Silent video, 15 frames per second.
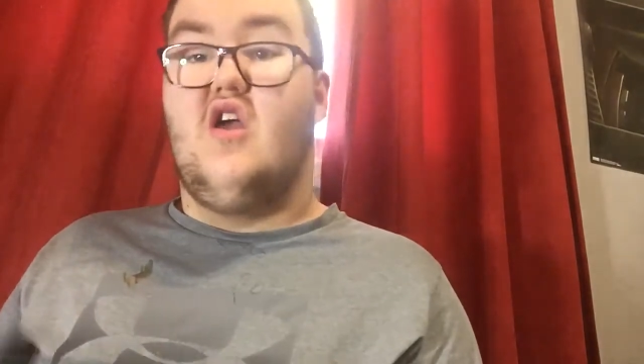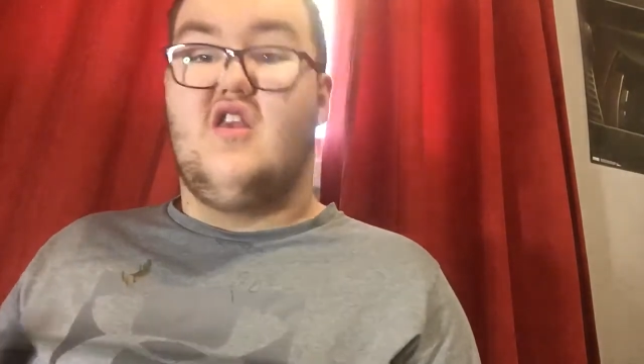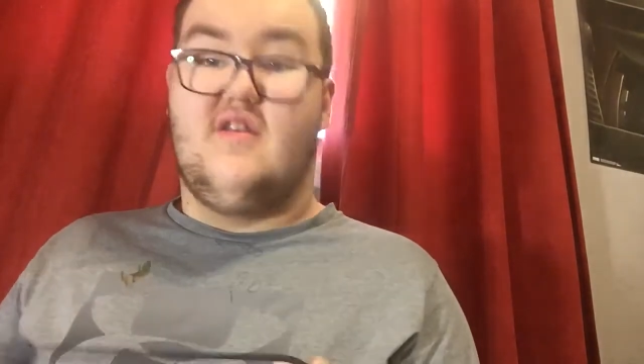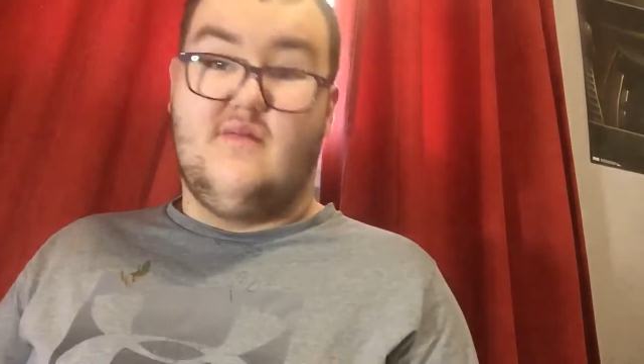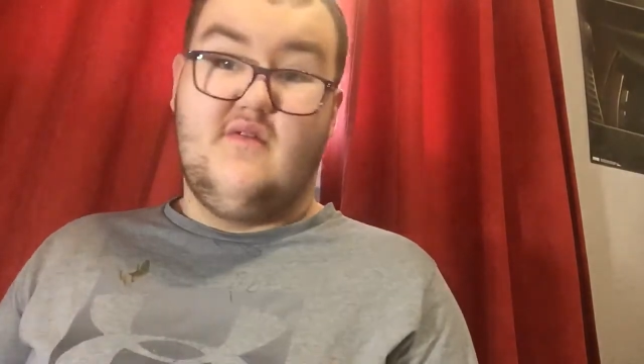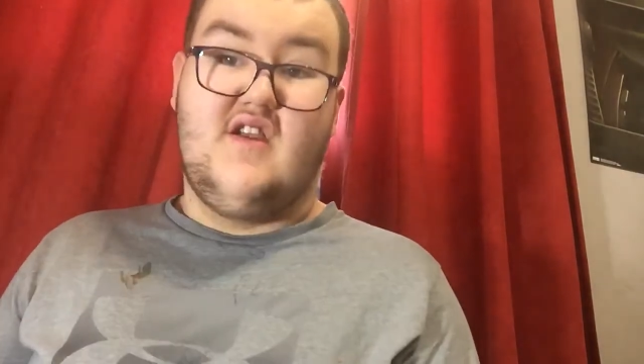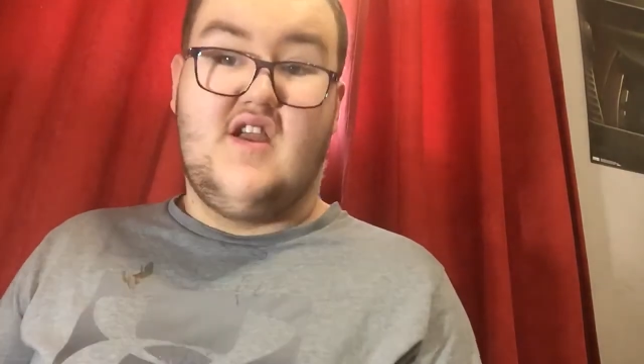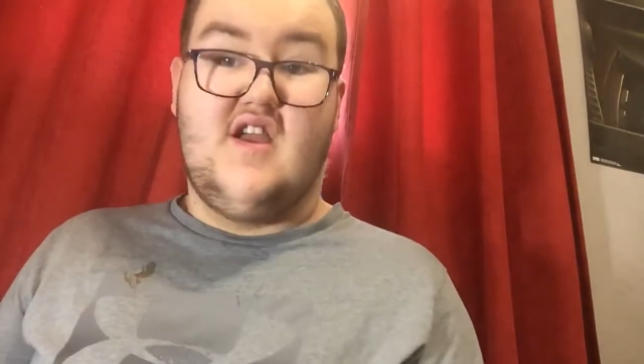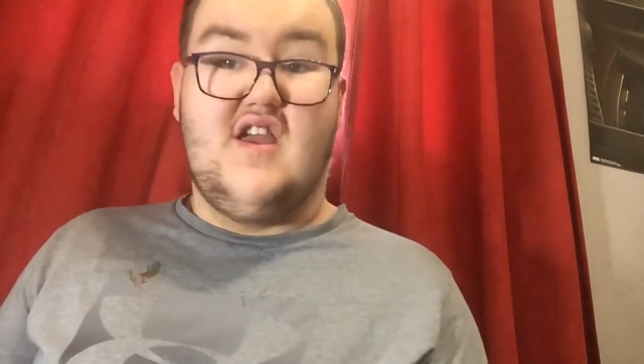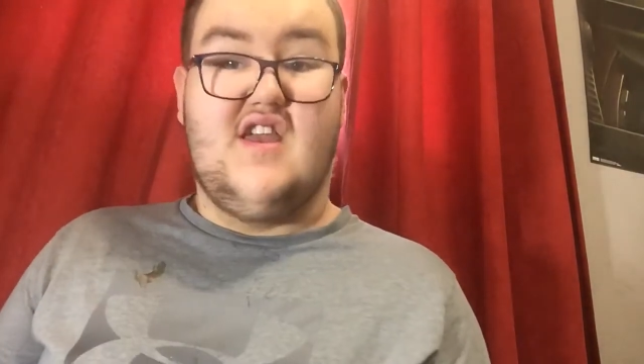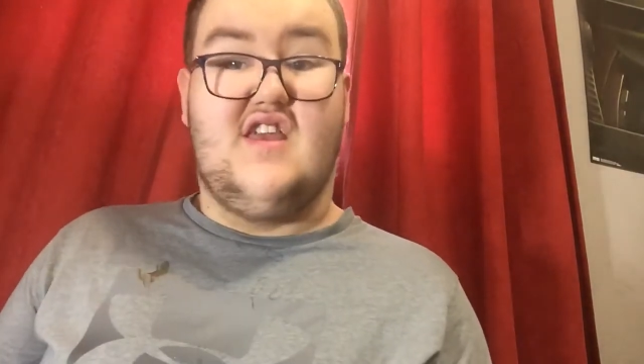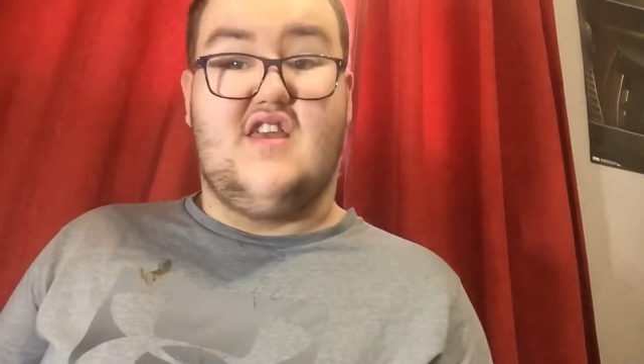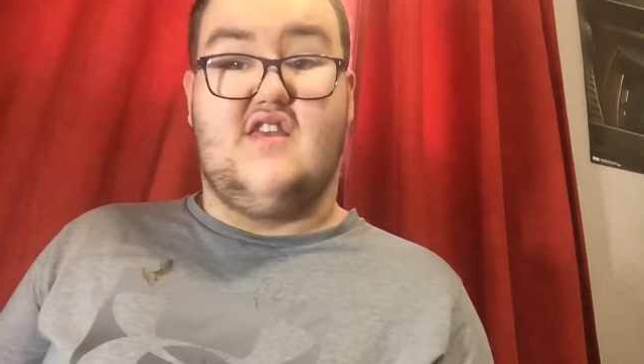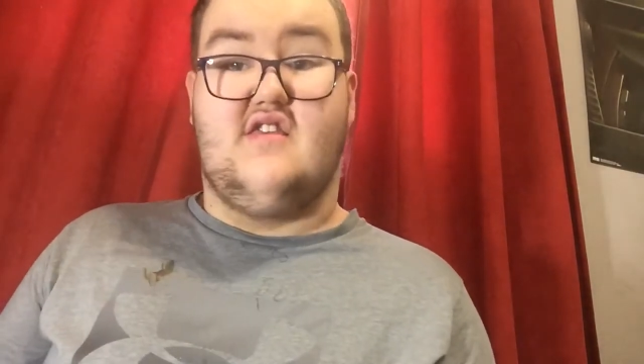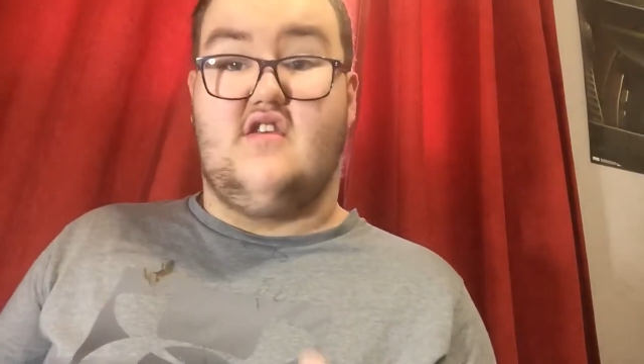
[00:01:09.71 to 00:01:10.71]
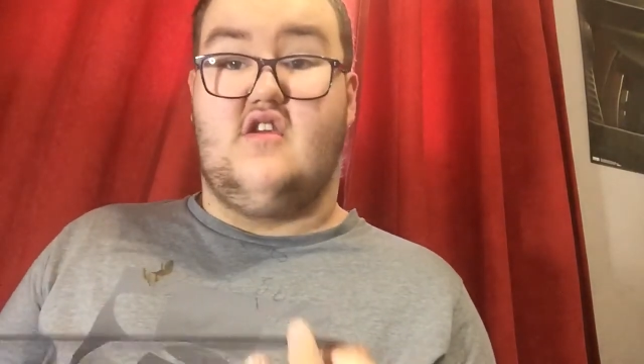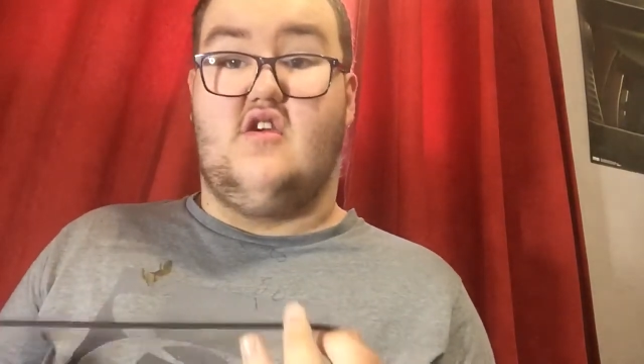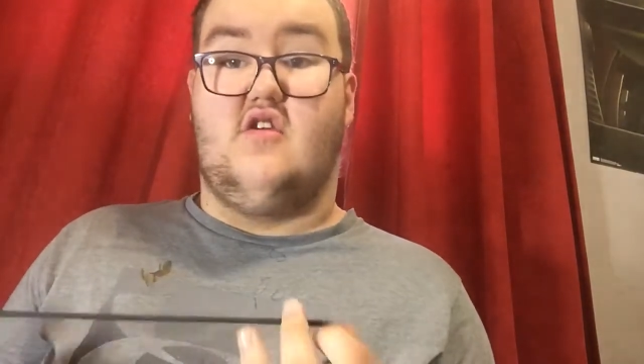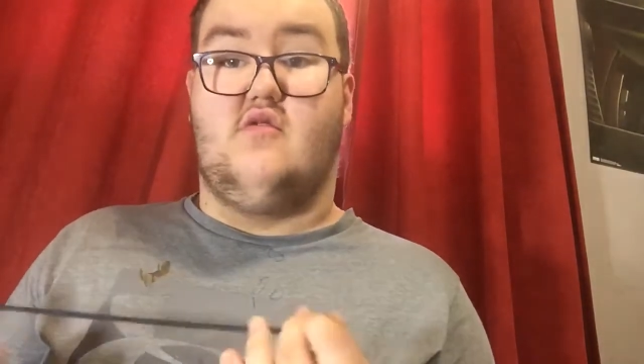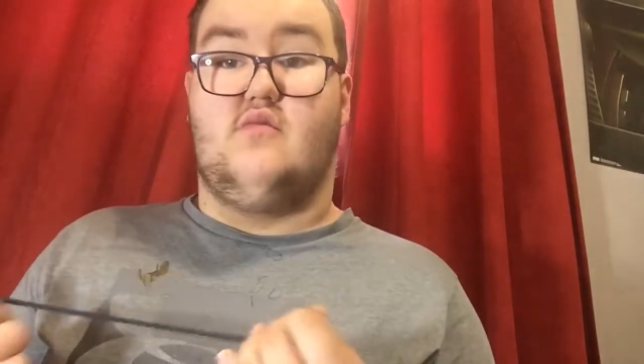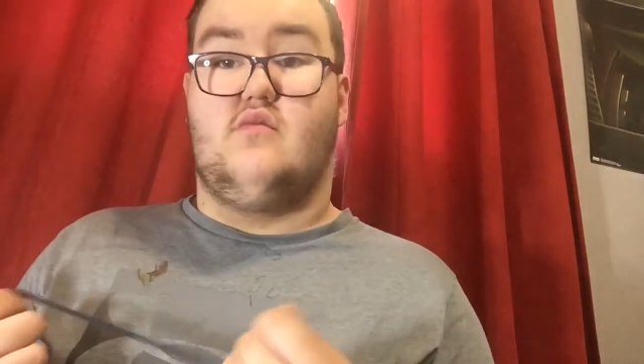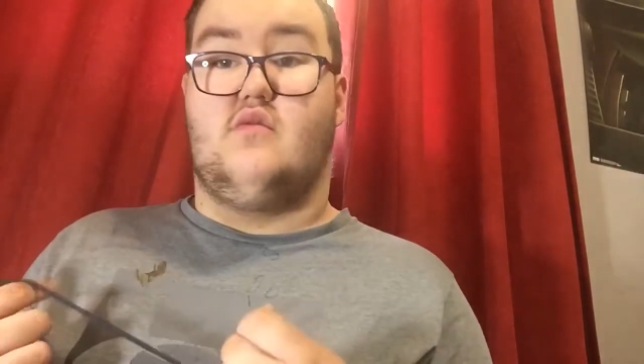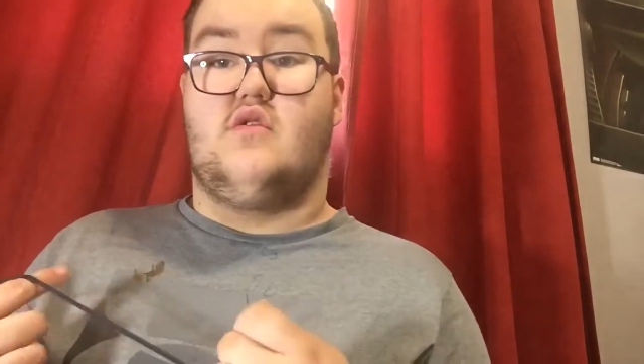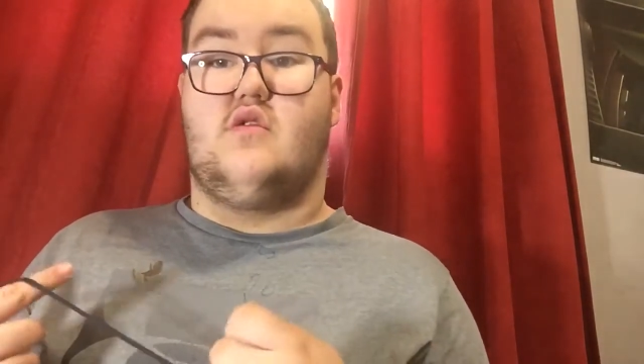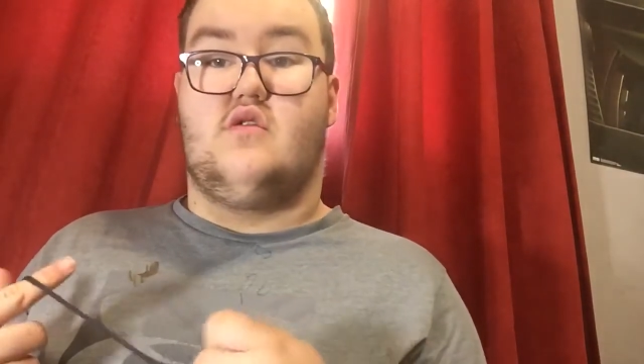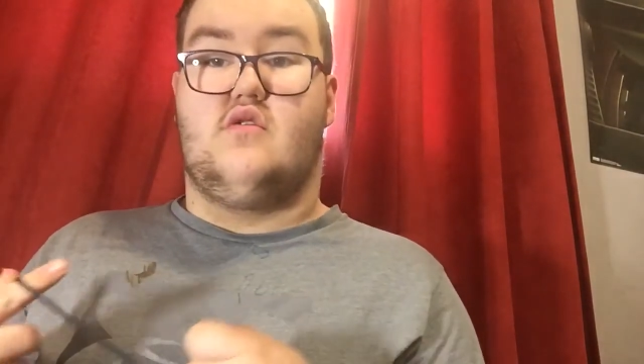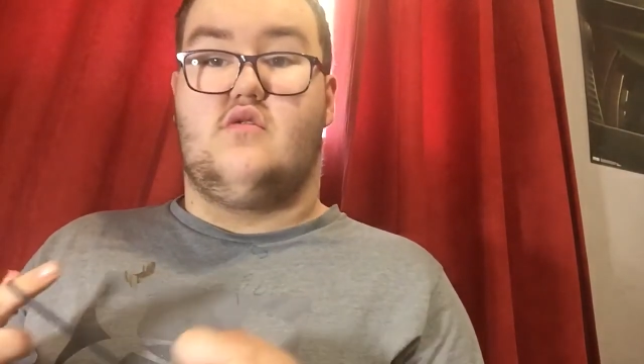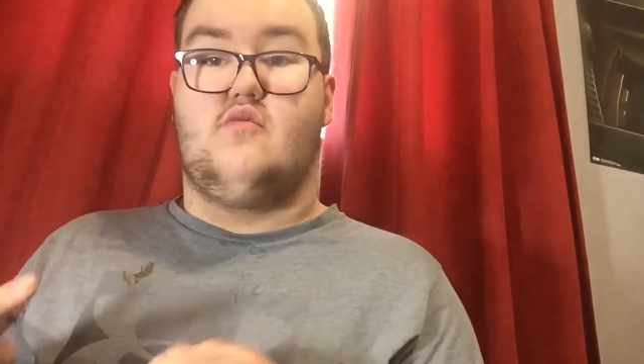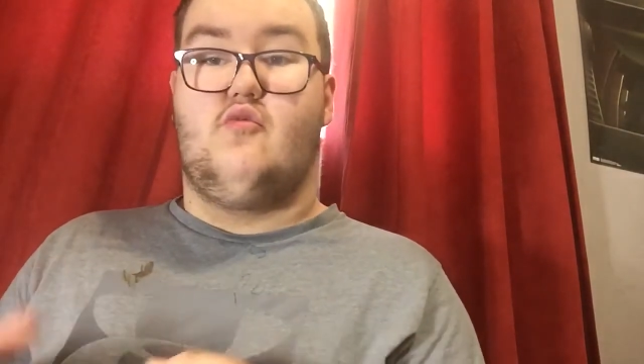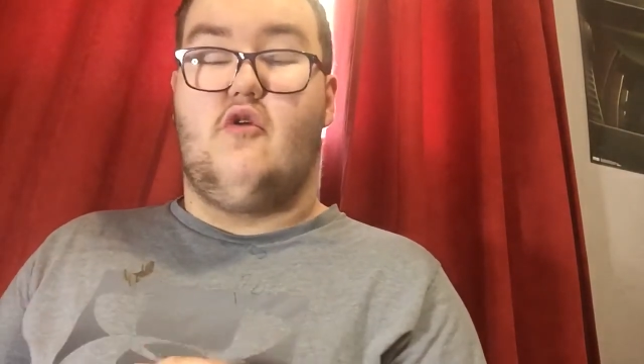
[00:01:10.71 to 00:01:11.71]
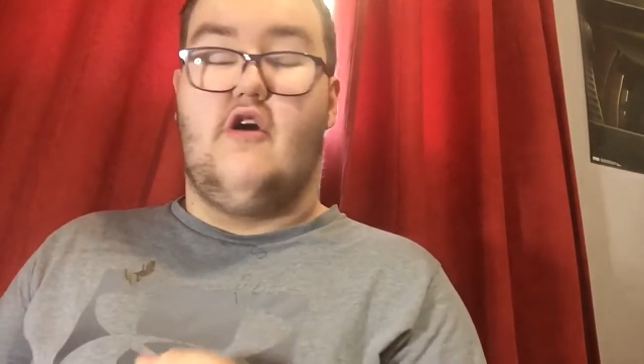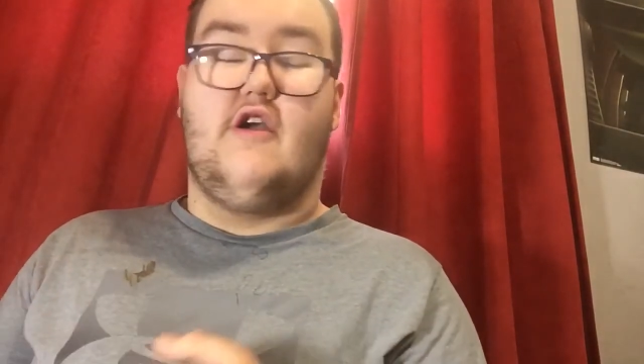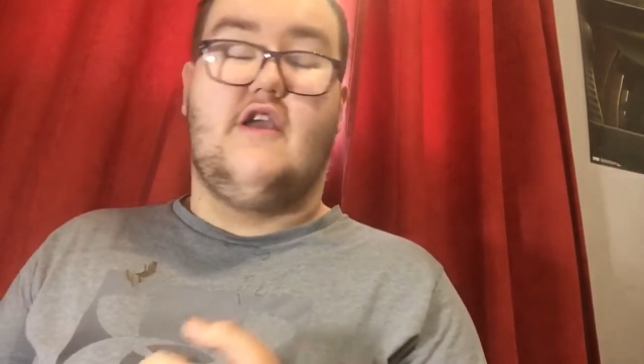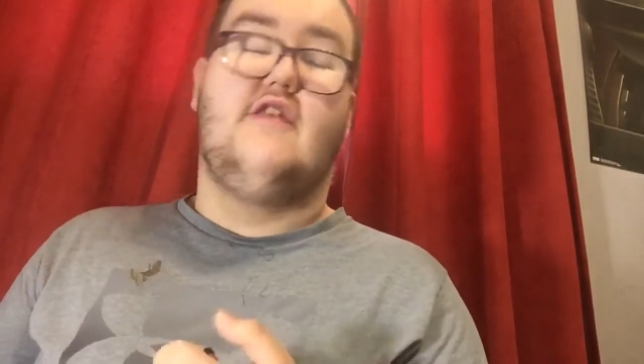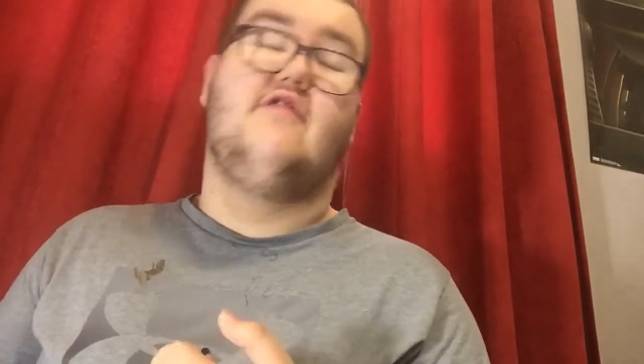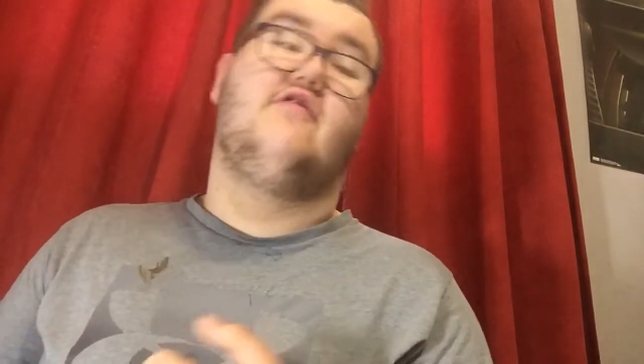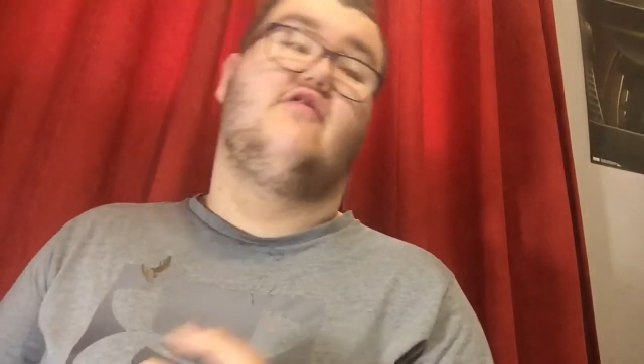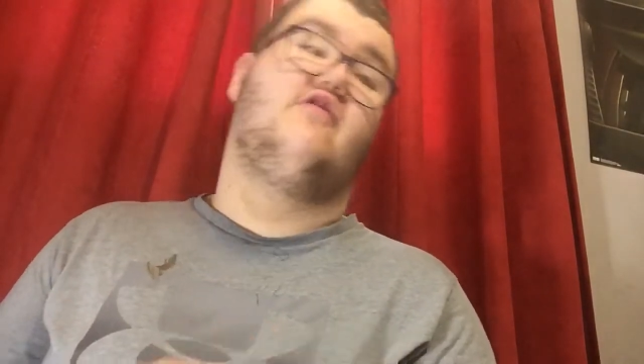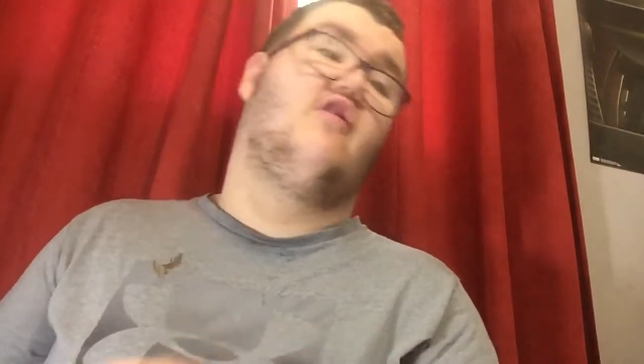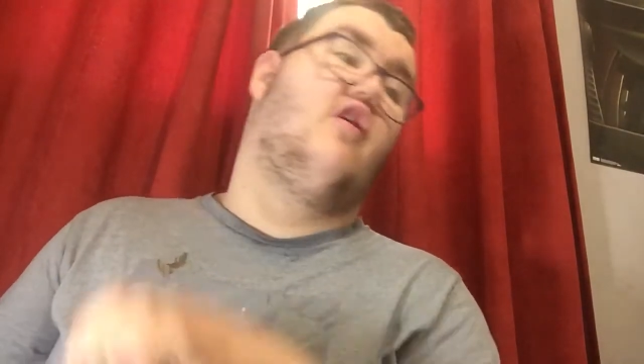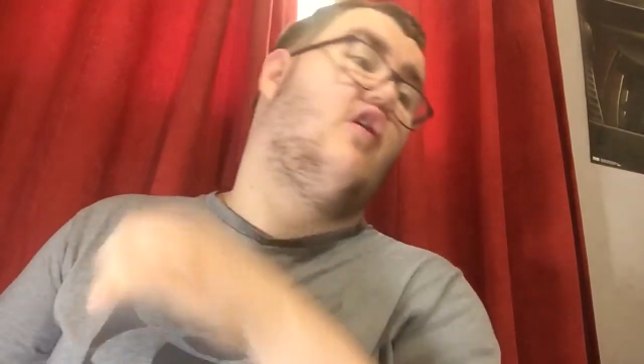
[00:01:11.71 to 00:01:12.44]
Sabrina is walking through the